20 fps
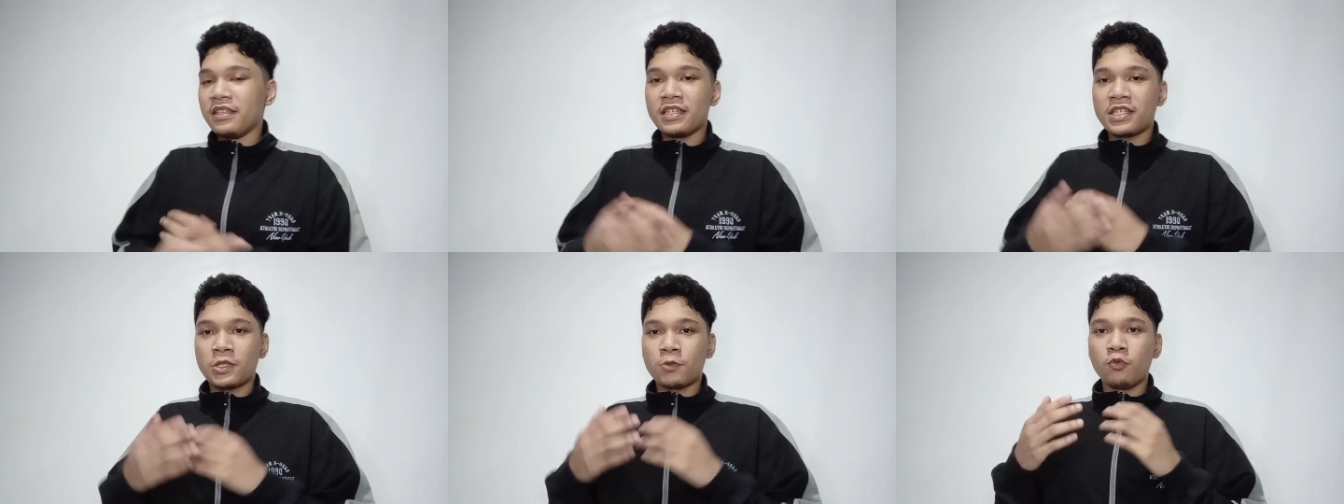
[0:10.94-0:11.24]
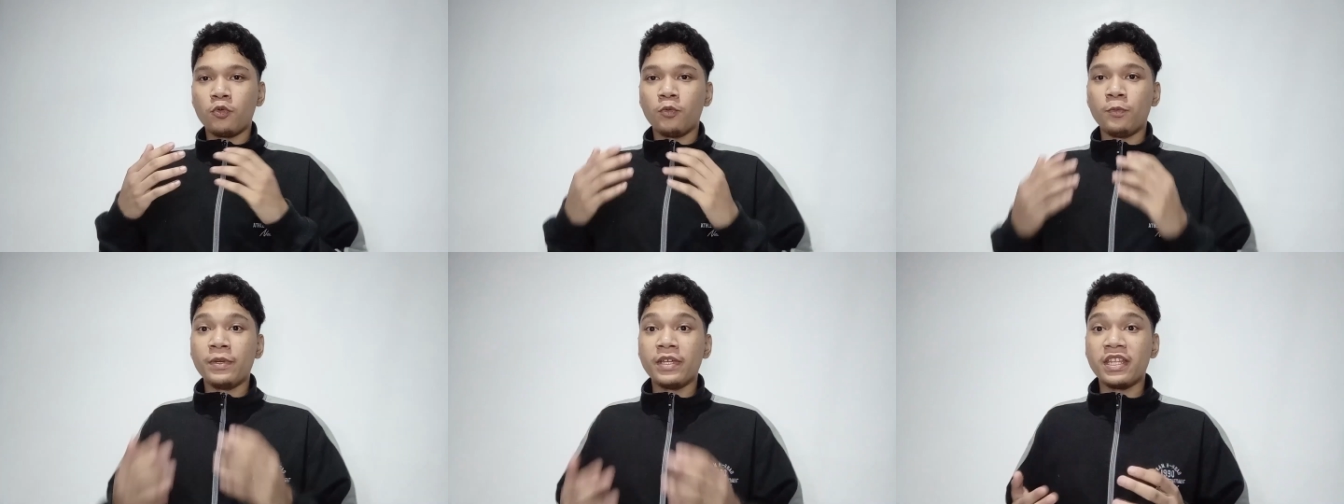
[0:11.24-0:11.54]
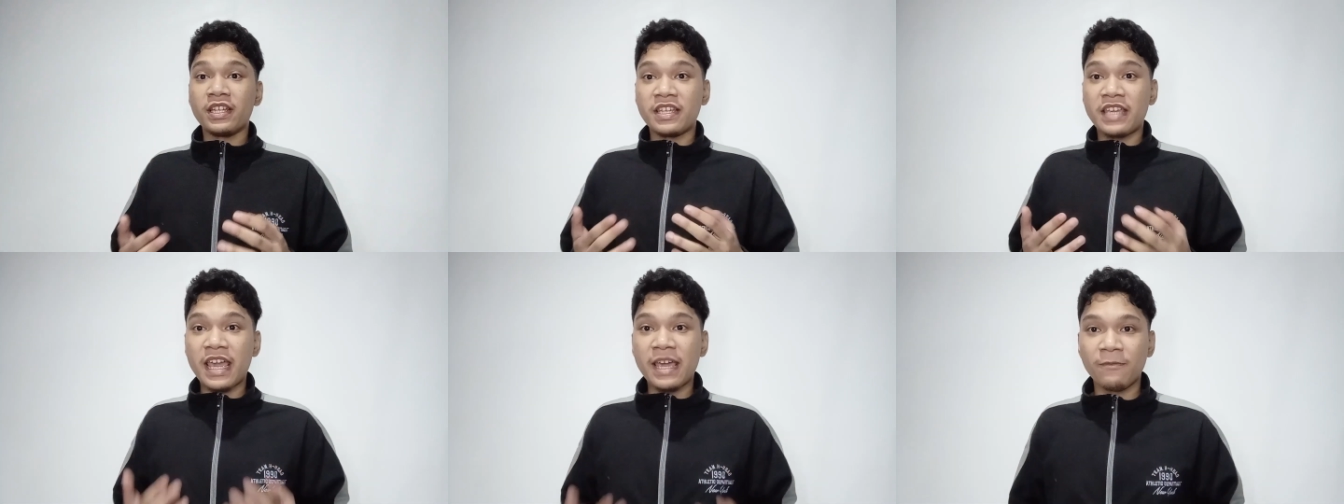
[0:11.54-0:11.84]
This will be
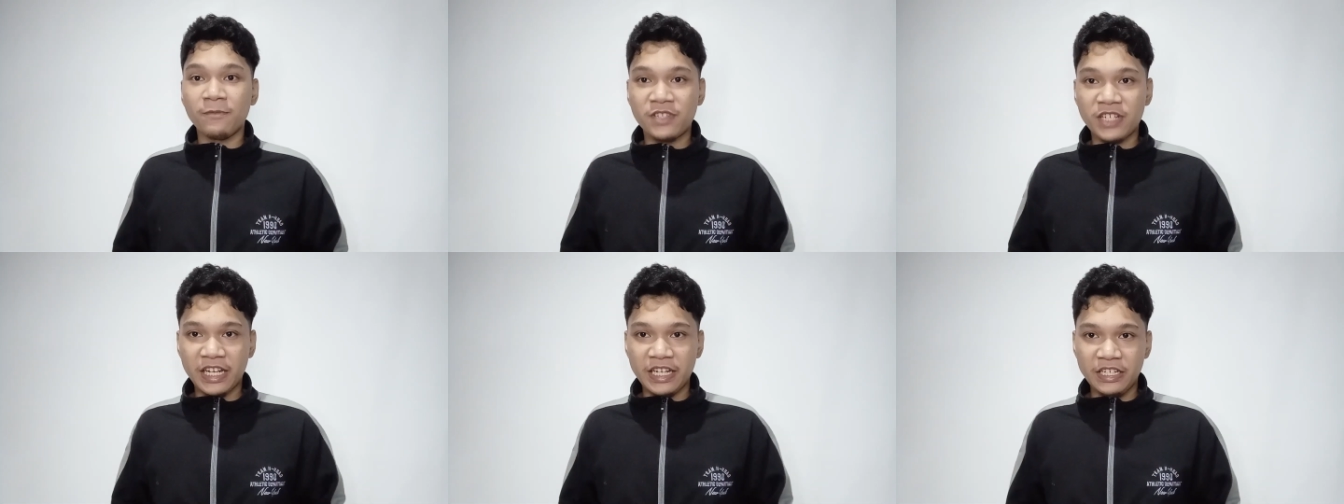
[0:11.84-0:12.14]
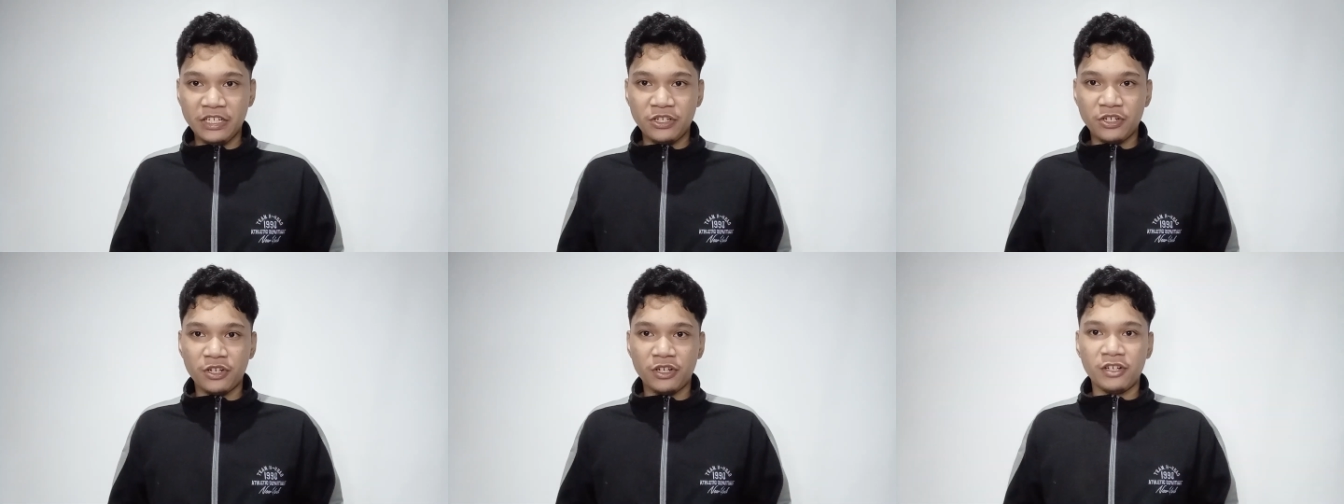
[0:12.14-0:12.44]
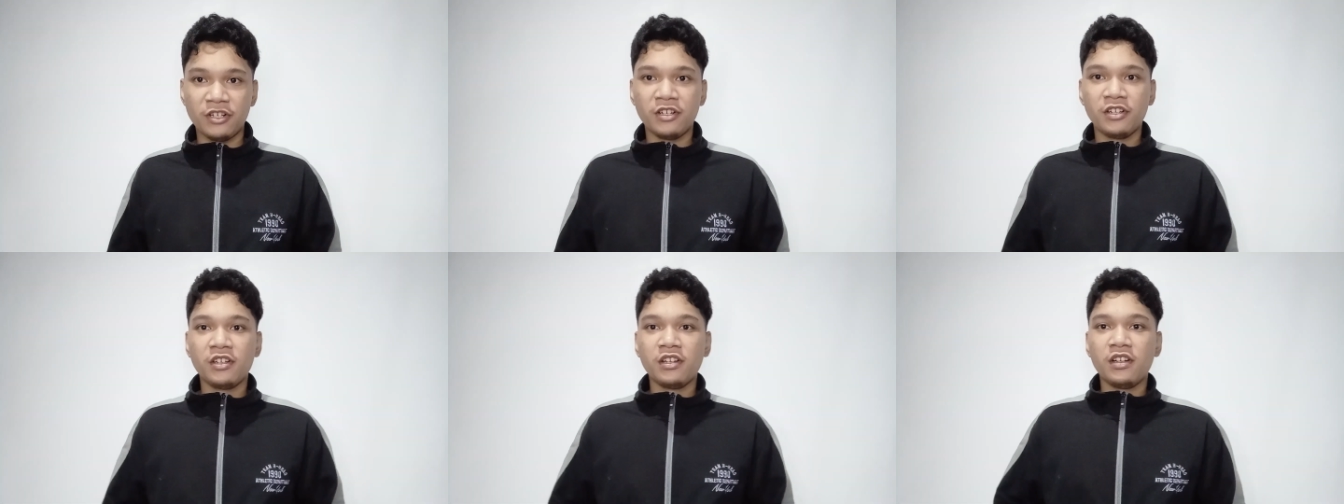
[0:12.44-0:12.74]
the game
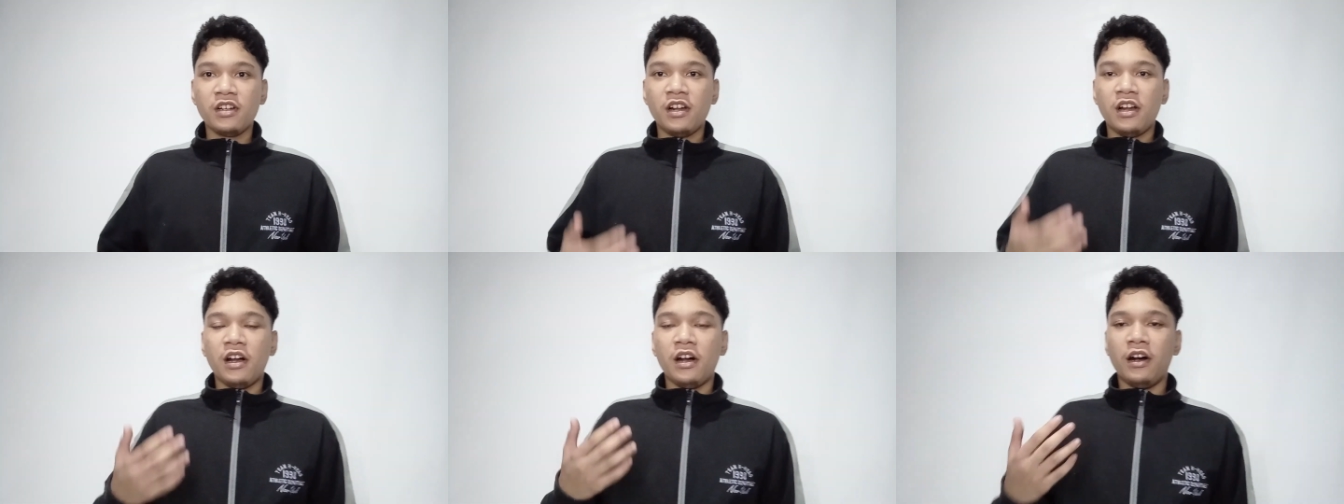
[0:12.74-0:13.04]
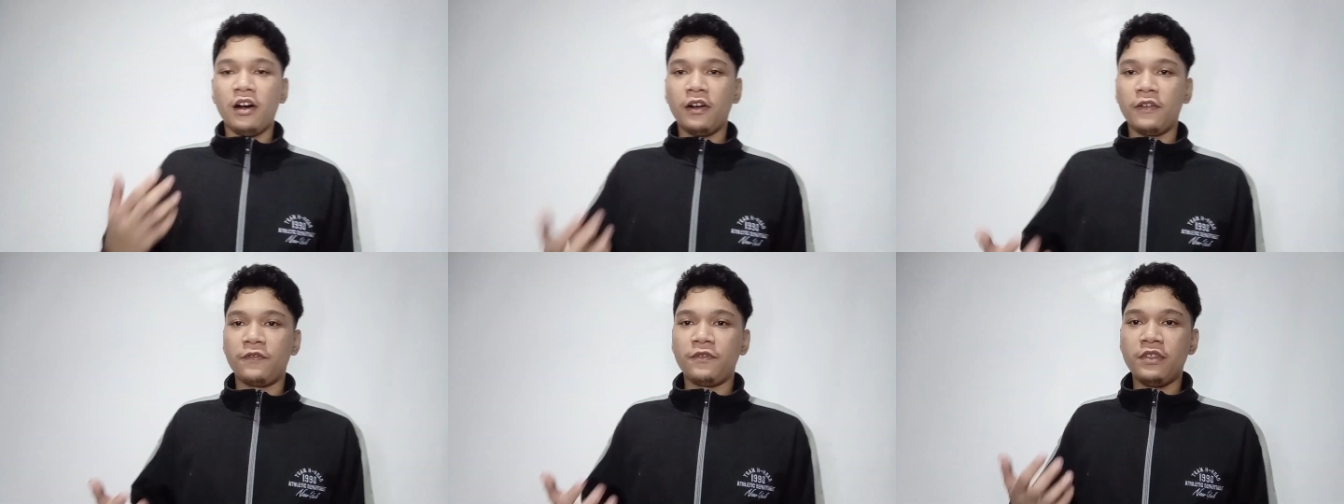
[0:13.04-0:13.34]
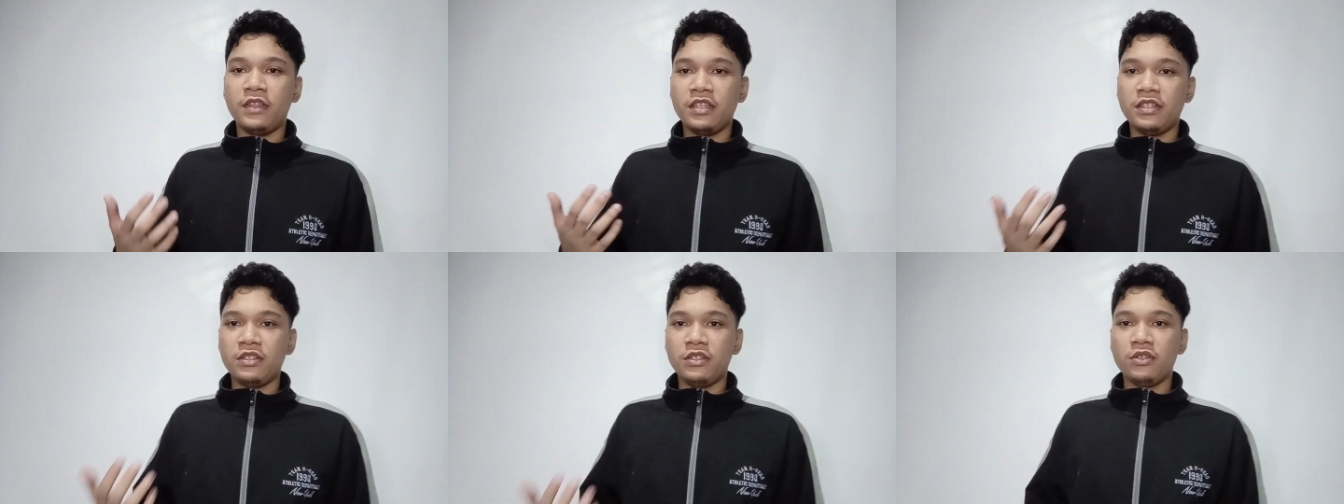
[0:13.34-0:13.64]
changer of
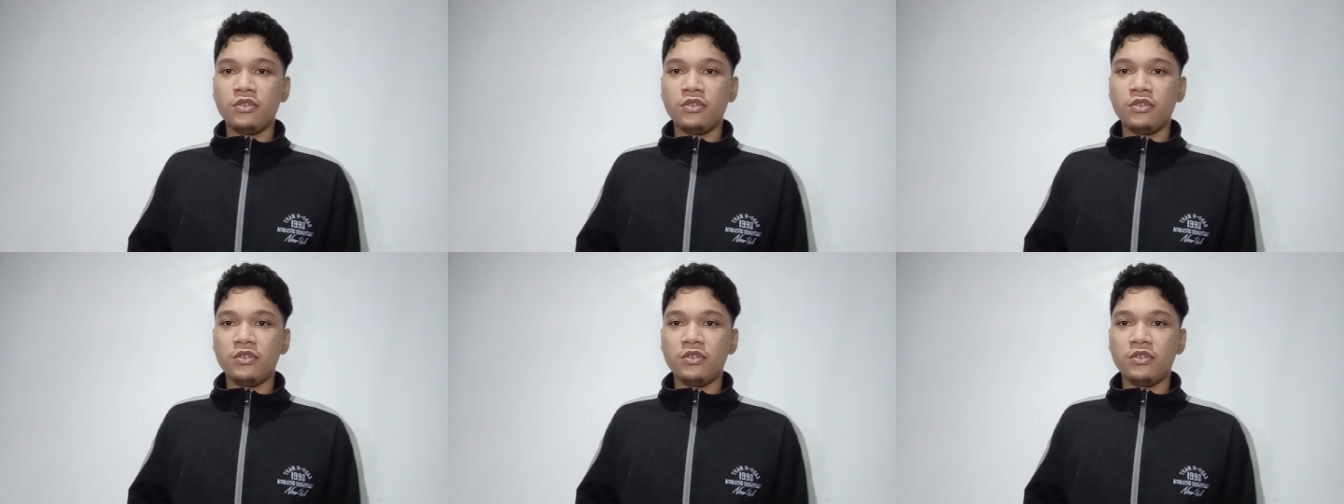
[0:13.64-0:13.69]
the